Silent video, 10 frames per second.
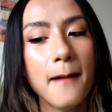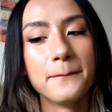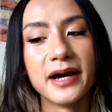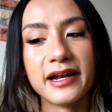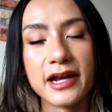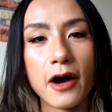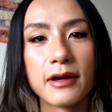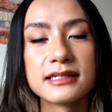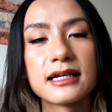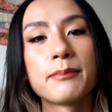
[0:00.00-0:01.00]
But no,
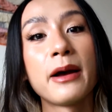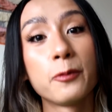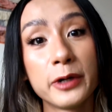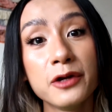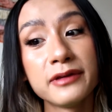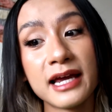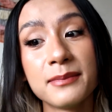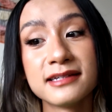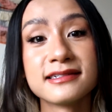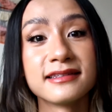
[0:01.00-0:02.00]
he's like, my real
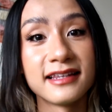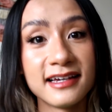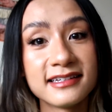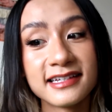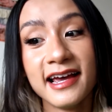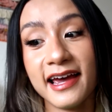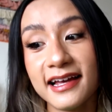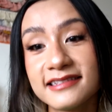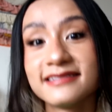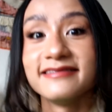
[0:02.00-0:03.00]
name isn't this,
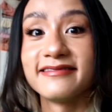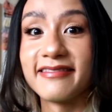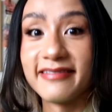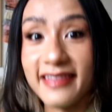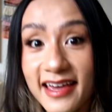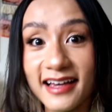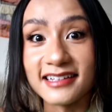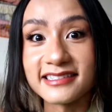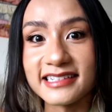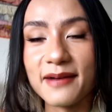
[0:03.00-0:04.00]
it's
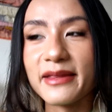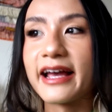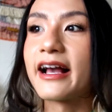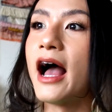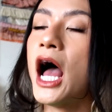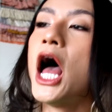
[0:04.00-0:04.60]
this. I'm like,